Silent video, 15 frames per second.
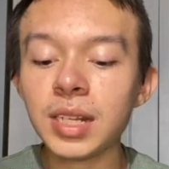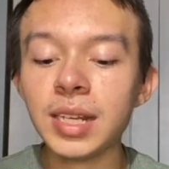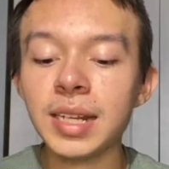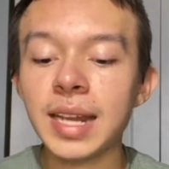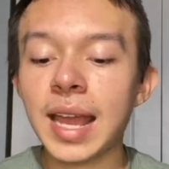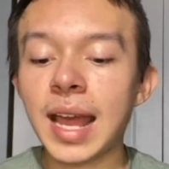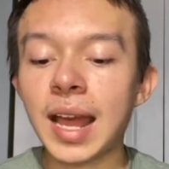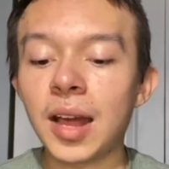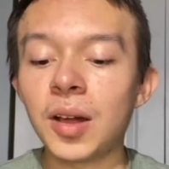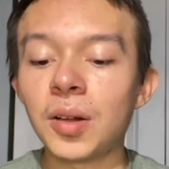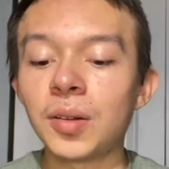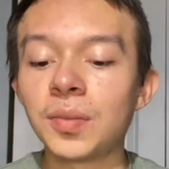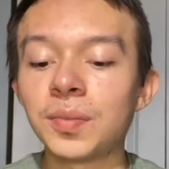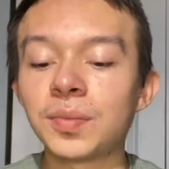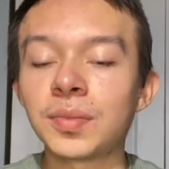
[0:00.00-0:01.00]

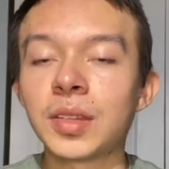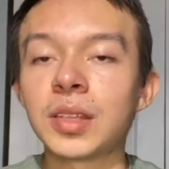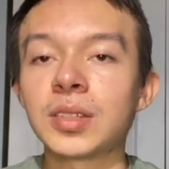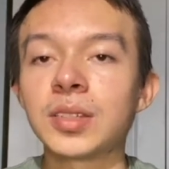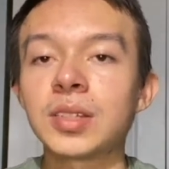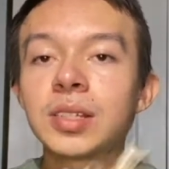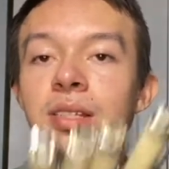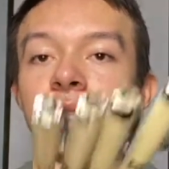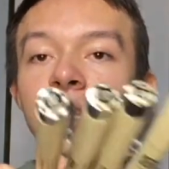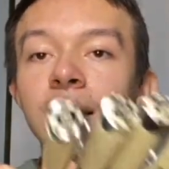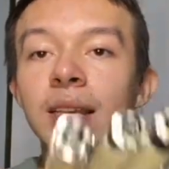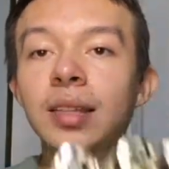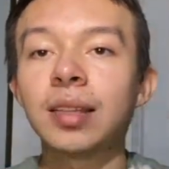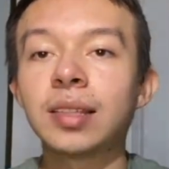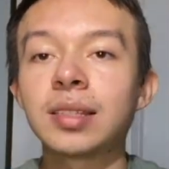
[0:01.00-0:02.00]
Now, as you can see,
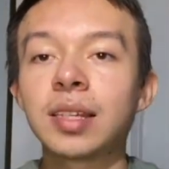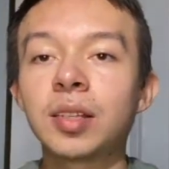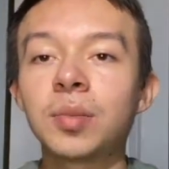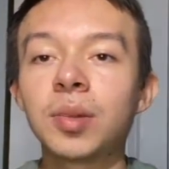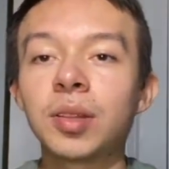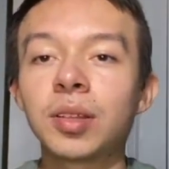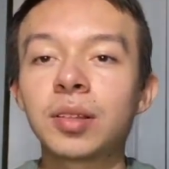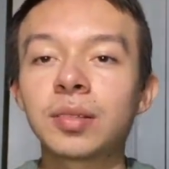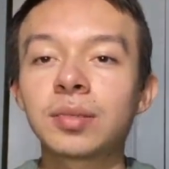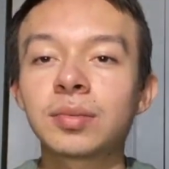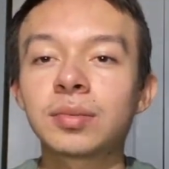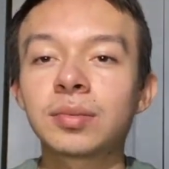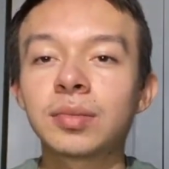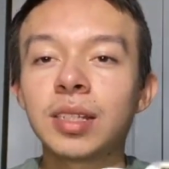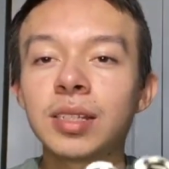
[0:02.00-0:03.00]
they tell them on the,
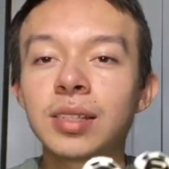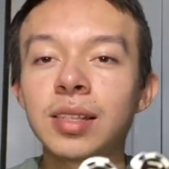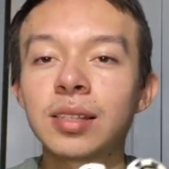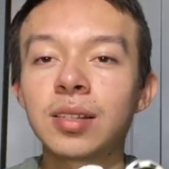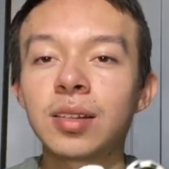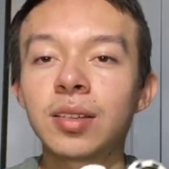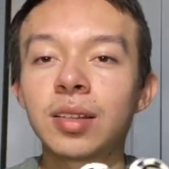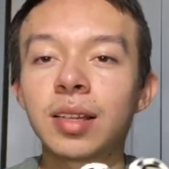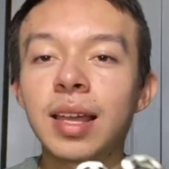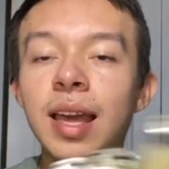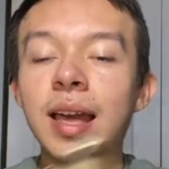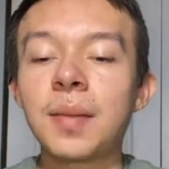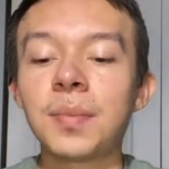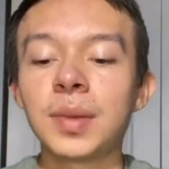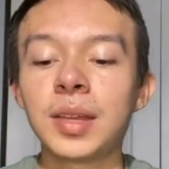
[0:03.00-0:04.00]
they says it on the
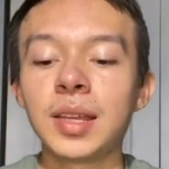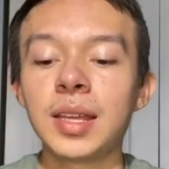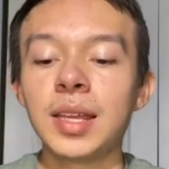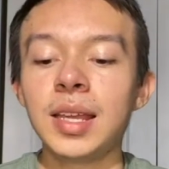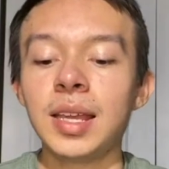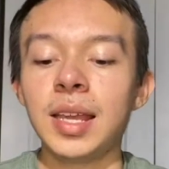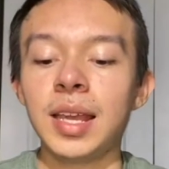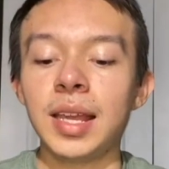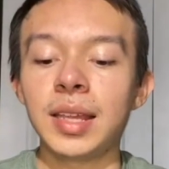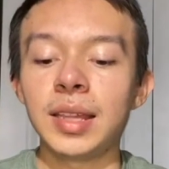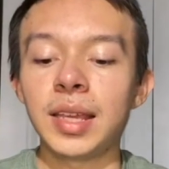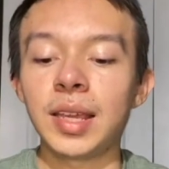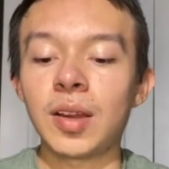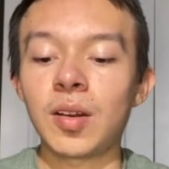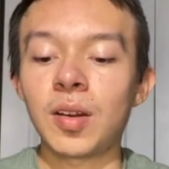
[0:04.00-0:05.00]
cap, and
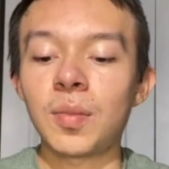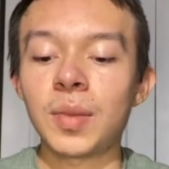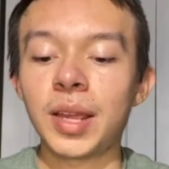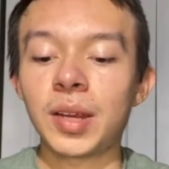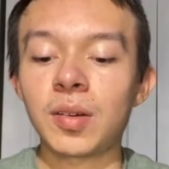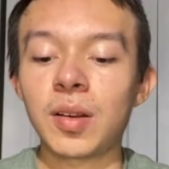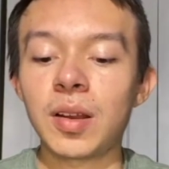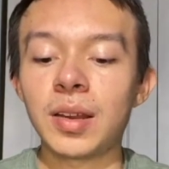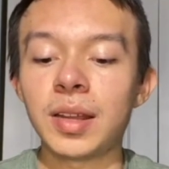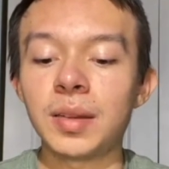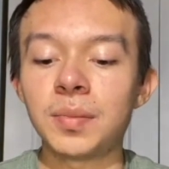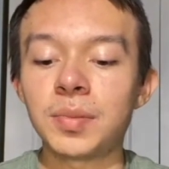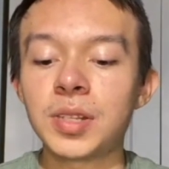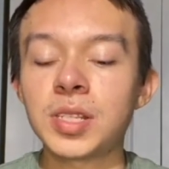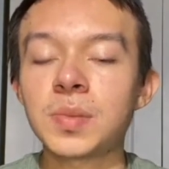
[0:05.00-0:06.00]
they are Micron and
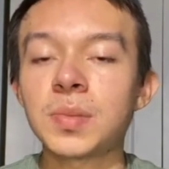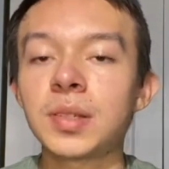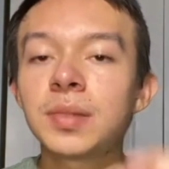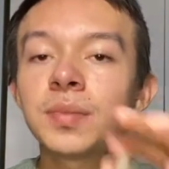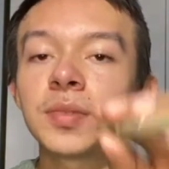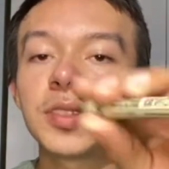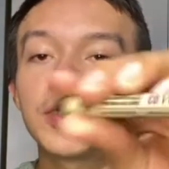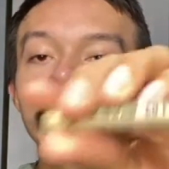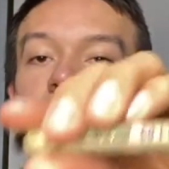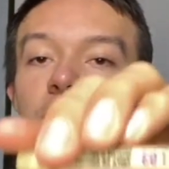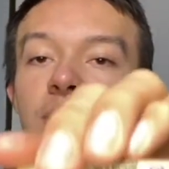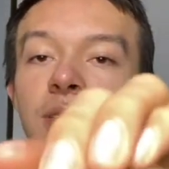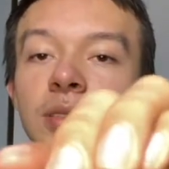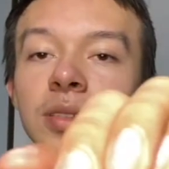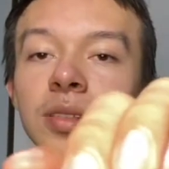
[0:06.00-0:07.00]
Prisma. So
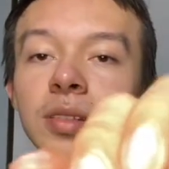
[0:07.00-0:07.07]
here's